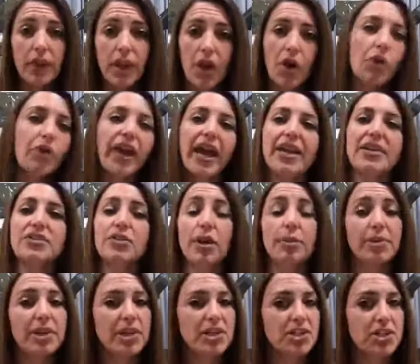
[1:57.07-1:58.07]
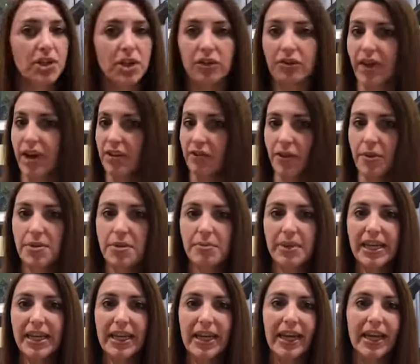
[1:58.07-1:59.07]
Okay. So I'm going to start right from the
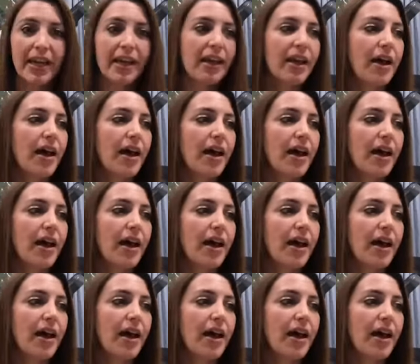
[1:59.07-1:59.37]
beginning.